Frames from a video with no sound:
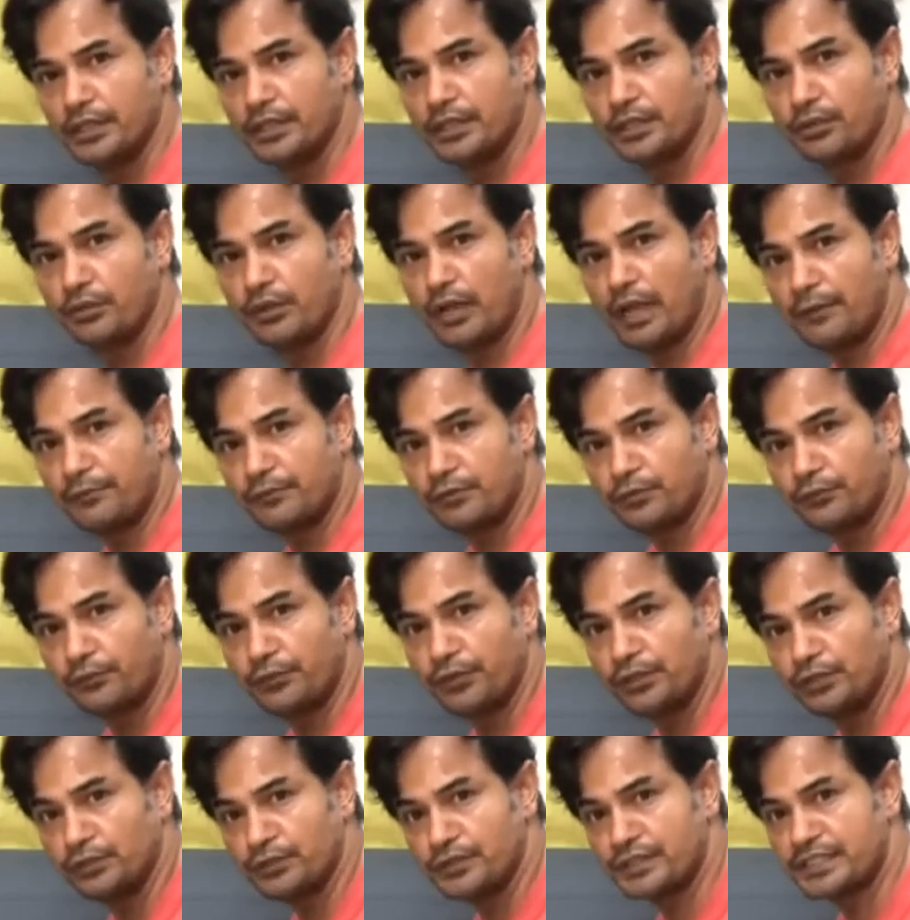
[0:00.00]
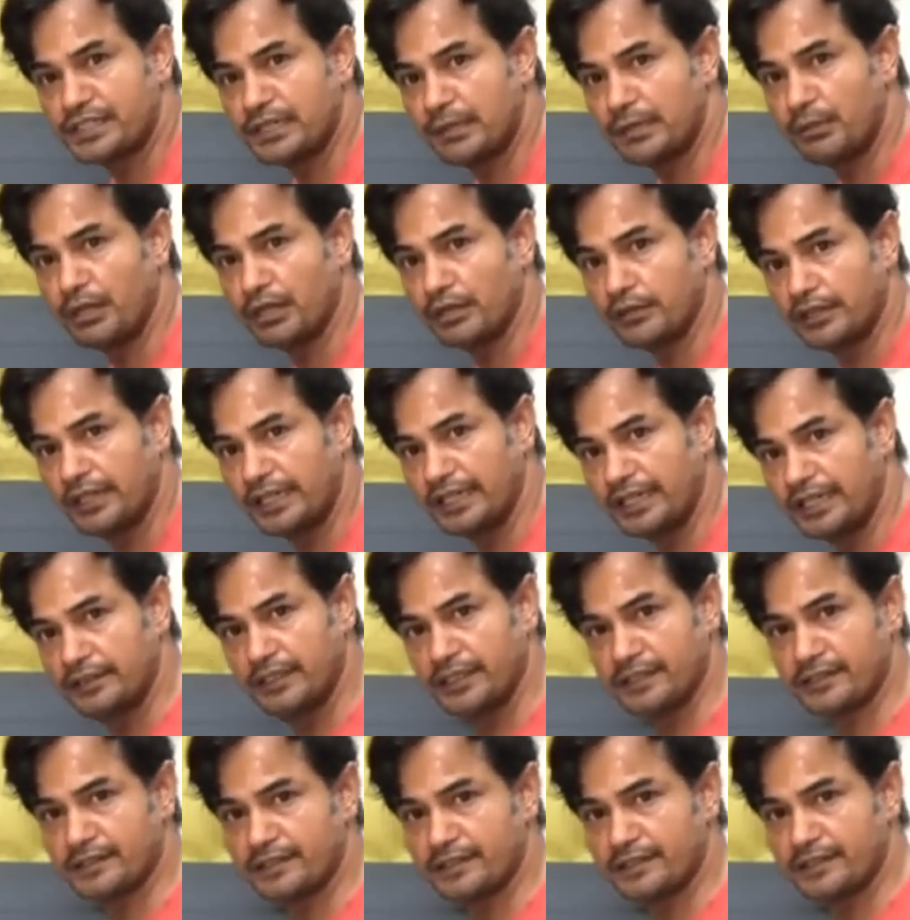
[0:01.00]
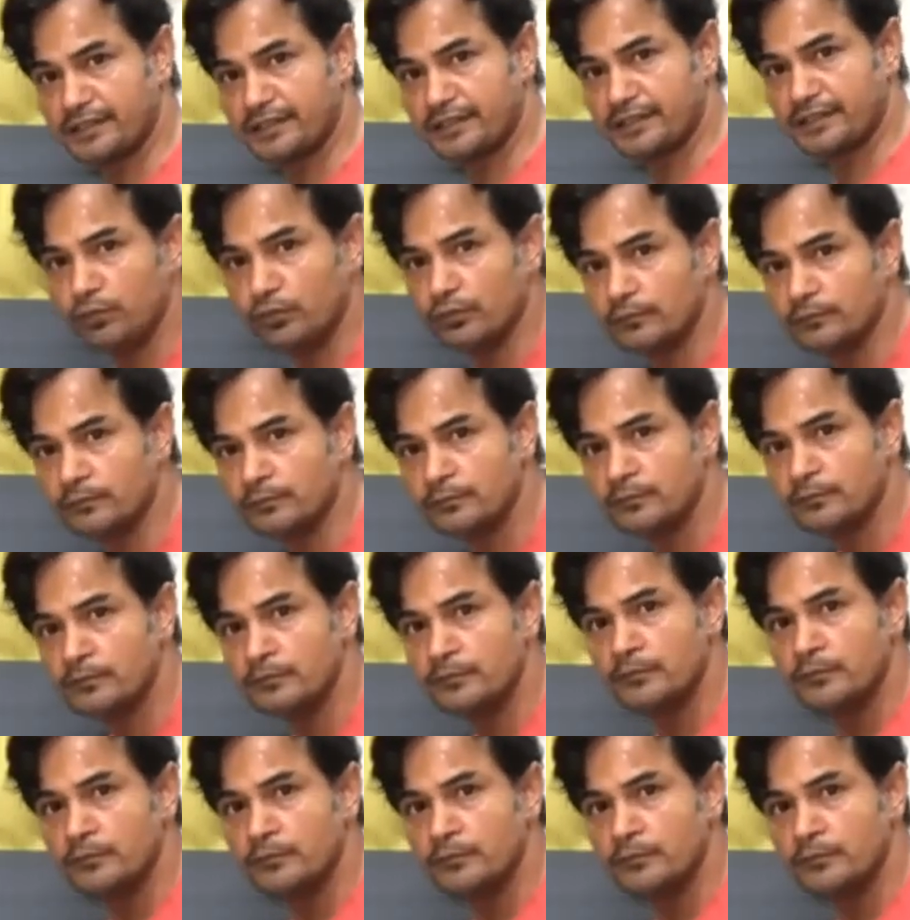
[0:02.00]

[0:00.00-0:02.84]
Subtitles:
You have to fill your stomach like this, like a balloon.